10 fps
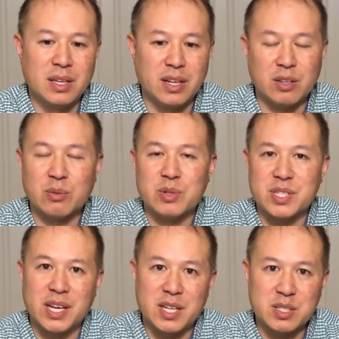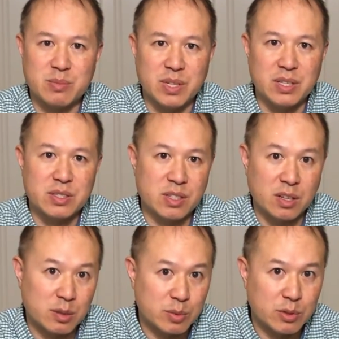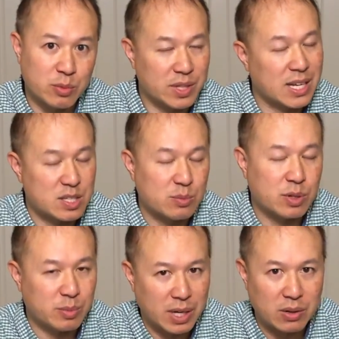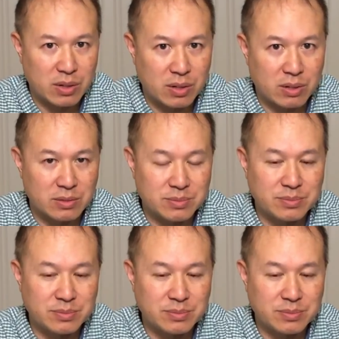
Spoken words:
In other words, it has to be soluble with isopropyl alcohol.